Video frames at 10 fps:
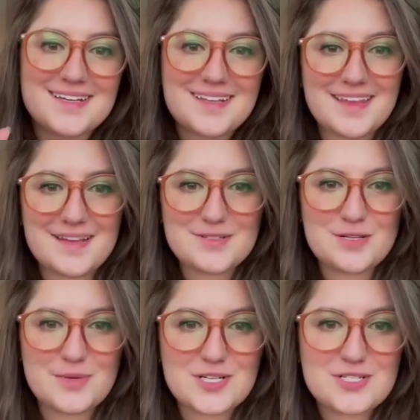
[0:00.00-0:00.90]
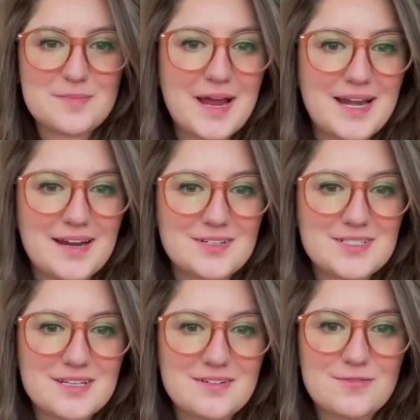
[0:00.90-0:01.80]
Thank you so much to Matt
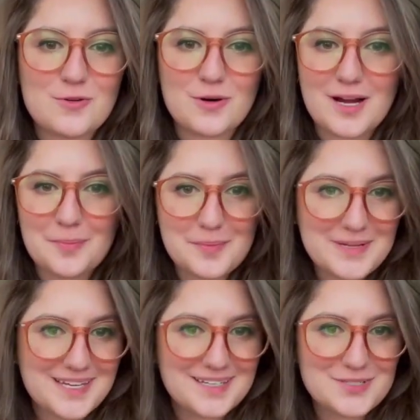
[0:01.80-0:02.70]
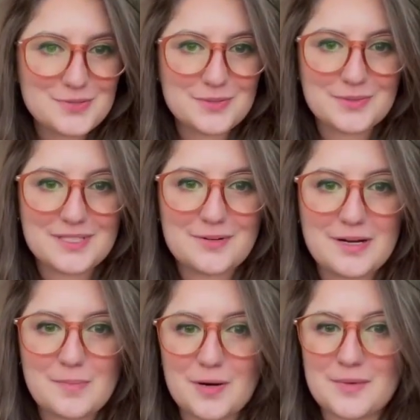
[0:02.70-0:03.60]
Anderson for helping me get into a really great
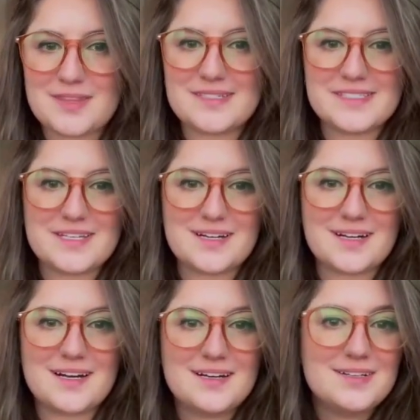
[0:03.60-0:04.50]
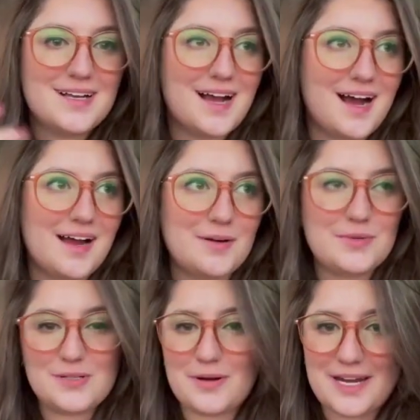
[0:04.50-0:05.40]
apartment this year. I
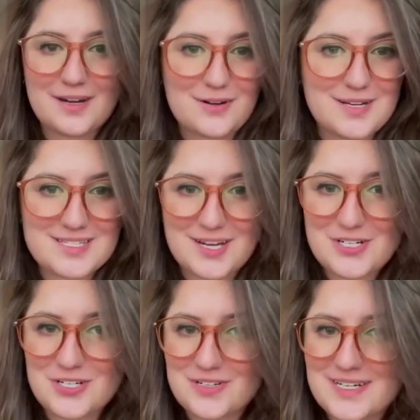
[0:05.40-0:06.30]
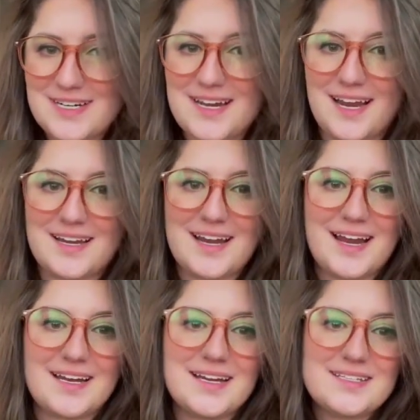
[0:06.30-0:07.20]
relocated across the country and
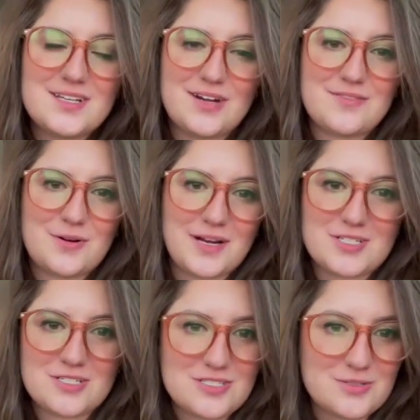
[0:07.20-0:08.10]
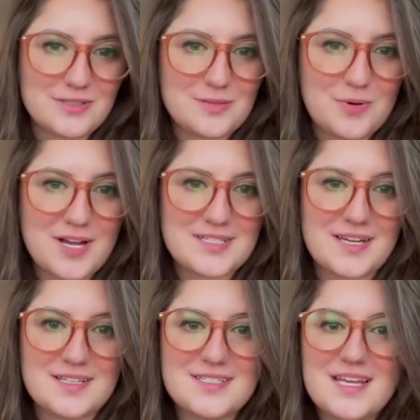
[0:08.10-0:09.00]
had a ton of questions during the
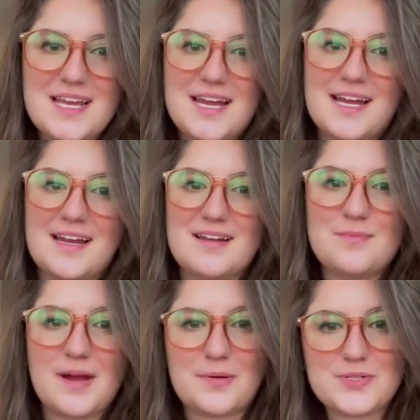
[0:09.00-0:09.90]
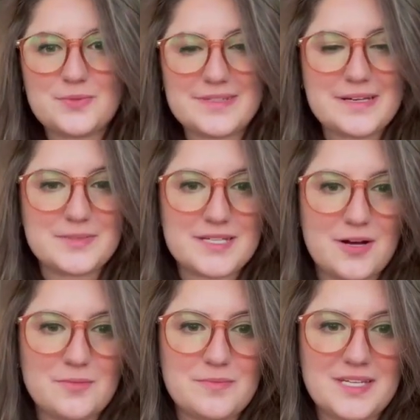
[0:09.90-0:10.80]
process, and Matt was really able to
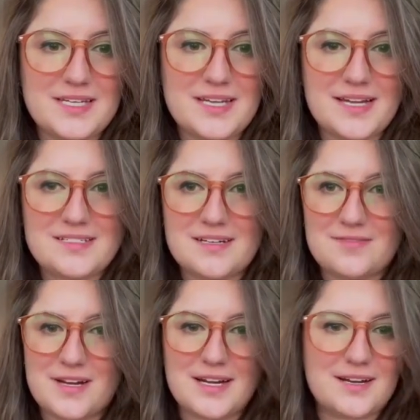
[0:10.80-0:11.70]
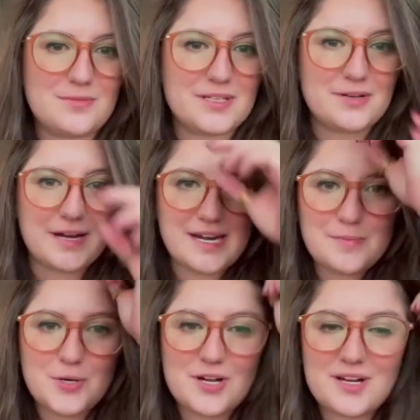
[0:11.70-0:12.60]
help me identify a really great
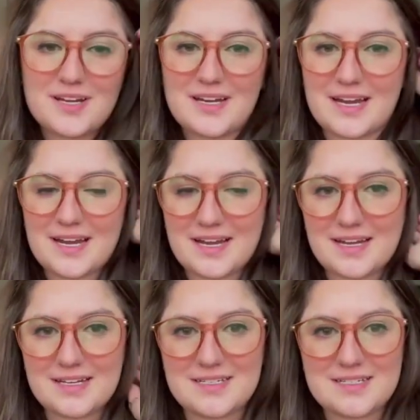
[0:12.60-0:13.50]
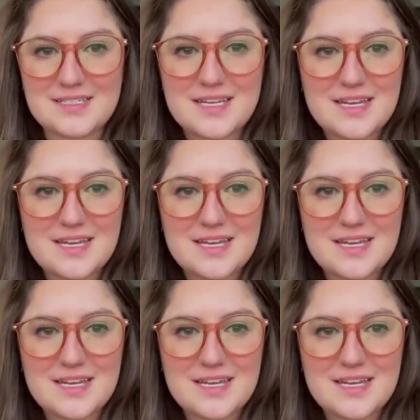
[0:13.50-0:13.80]
neighborhood and